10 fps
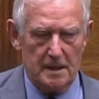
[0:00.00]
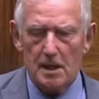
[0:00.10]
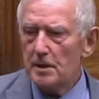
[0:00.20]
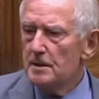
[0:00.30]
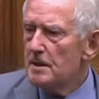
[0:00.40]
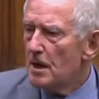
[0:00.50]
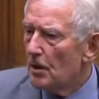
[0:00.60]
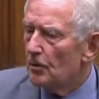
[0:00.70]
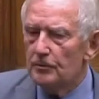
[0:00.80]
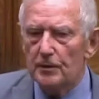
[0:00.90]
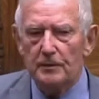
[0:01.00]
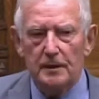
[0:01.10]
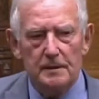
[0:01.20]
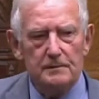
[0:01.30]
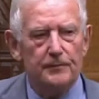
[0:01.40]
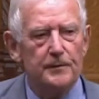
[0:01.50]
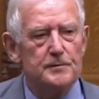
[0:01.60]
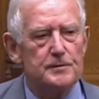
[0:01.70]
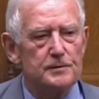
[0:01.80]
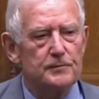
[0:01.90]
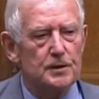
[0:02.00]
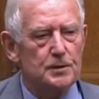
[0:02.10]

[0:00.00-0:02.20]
I know that the influence of the